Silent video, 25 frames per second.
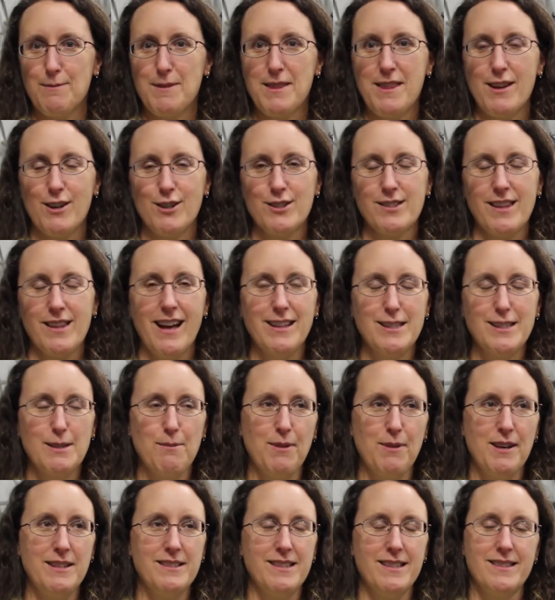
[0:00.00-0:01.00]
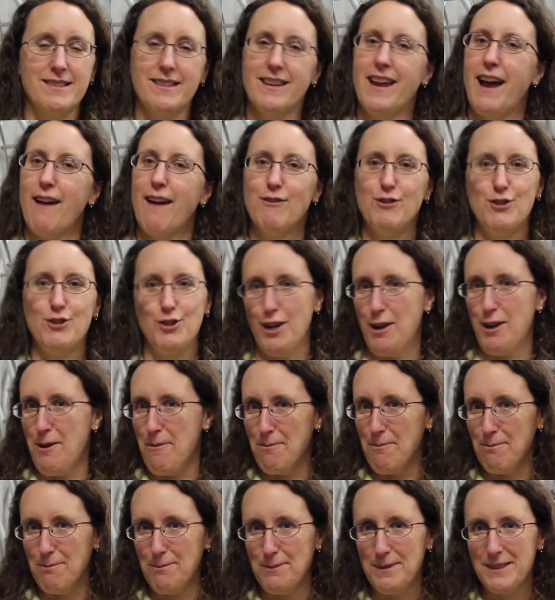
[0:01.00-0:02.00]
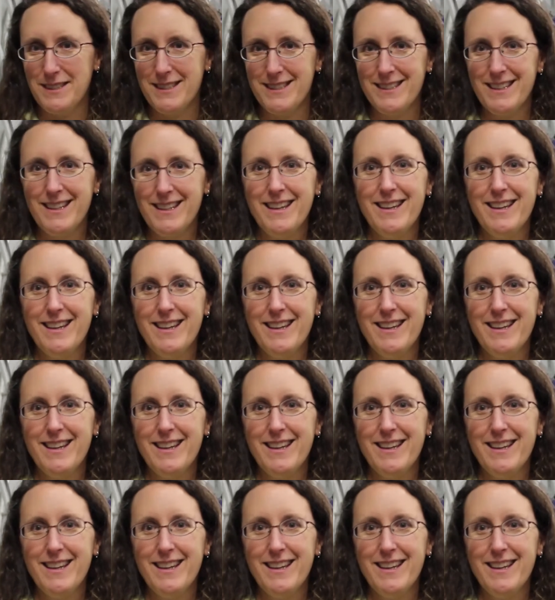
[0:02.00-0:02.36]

And there's lots of places that have gyms